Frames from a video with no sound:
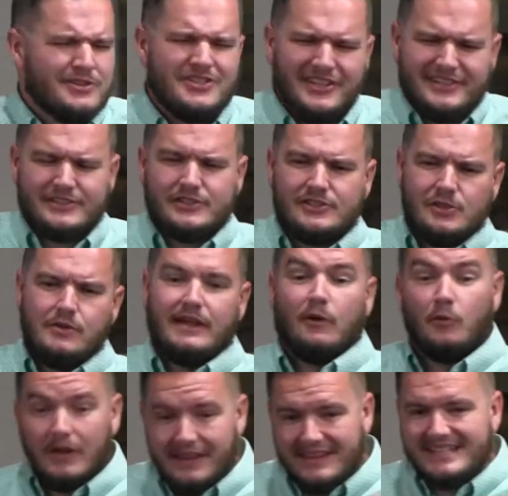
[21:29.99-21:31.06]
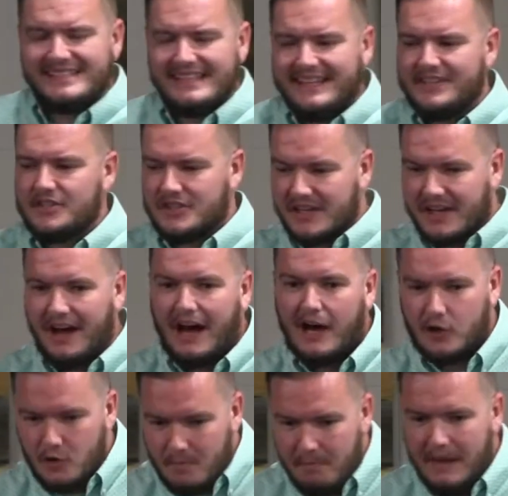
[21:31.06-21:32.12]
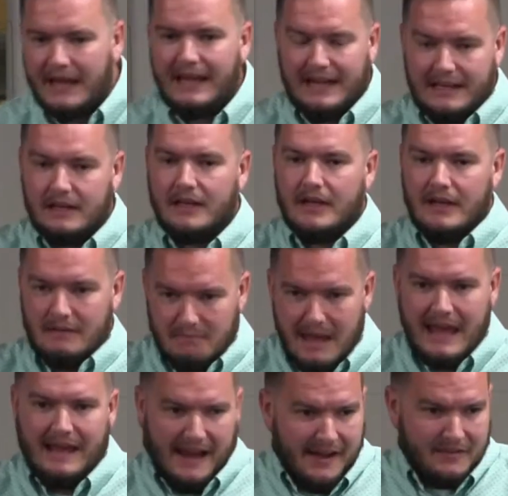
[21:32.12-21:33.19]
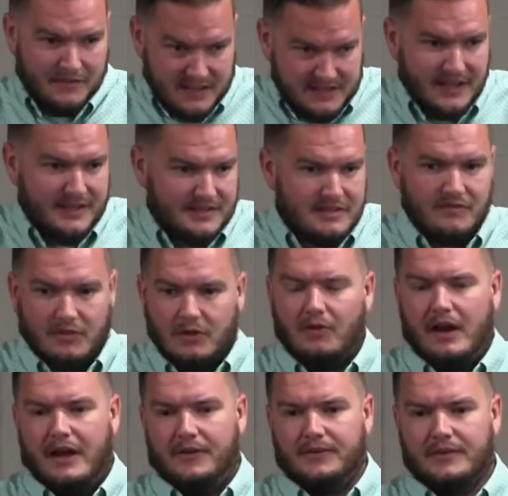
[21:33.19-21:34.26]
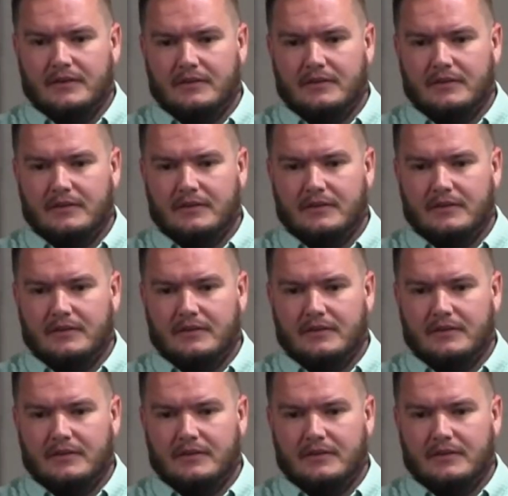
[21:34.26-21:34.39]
Jesus do that? Well, this is the God who made man out of the dust of the ground.